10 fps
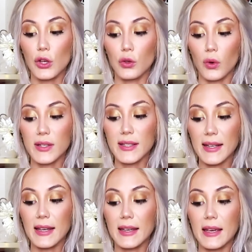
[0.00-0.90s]
your
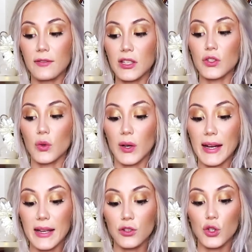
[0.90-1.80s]
psychic gift is your
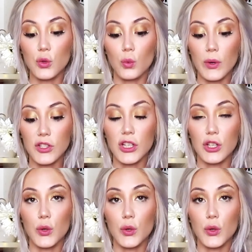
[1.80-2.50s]
intuition.